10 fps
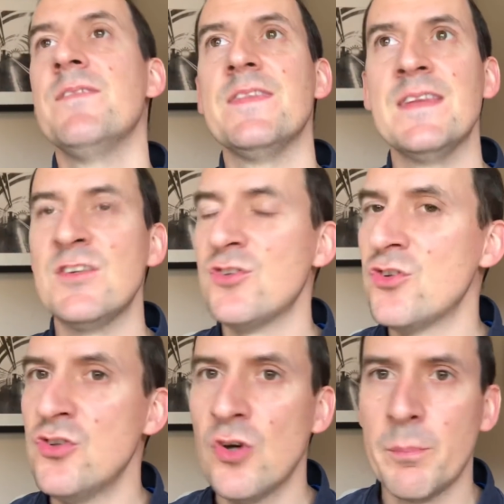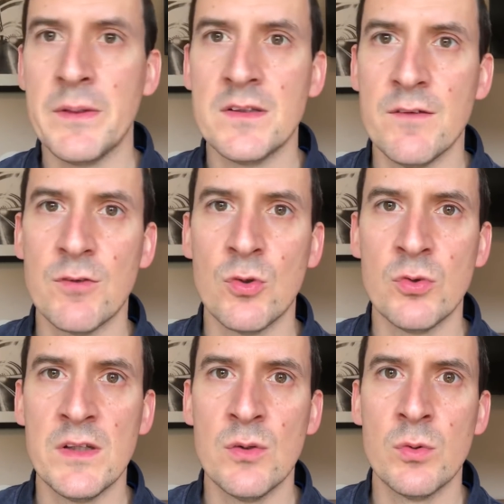This should not be a
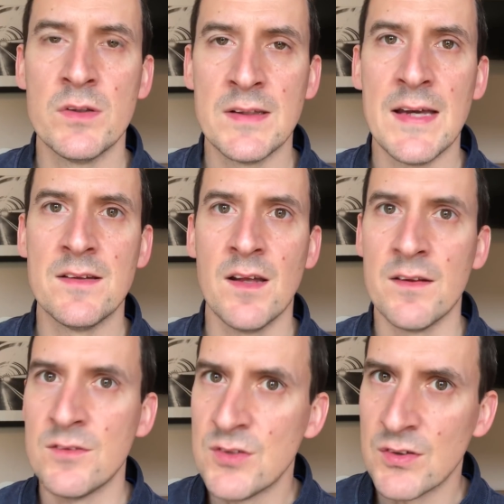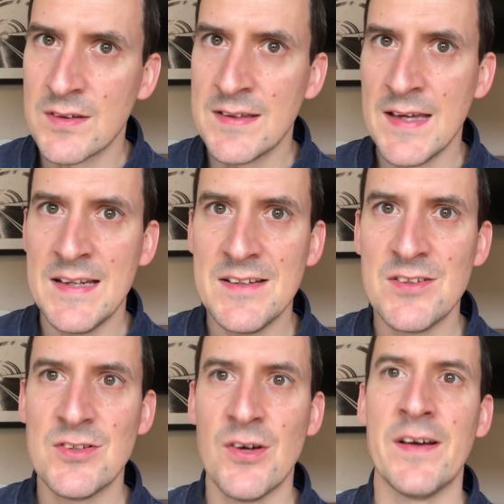difficult deal to get done. Just get it
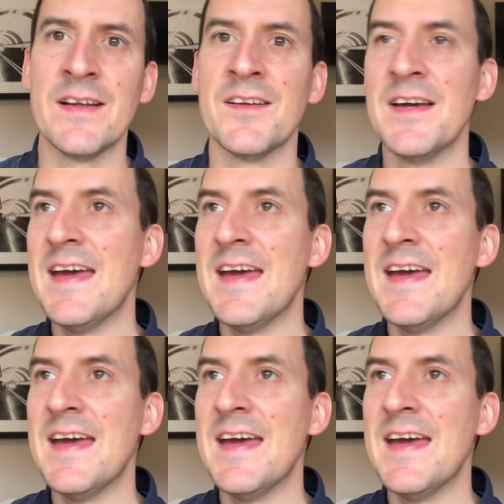signed.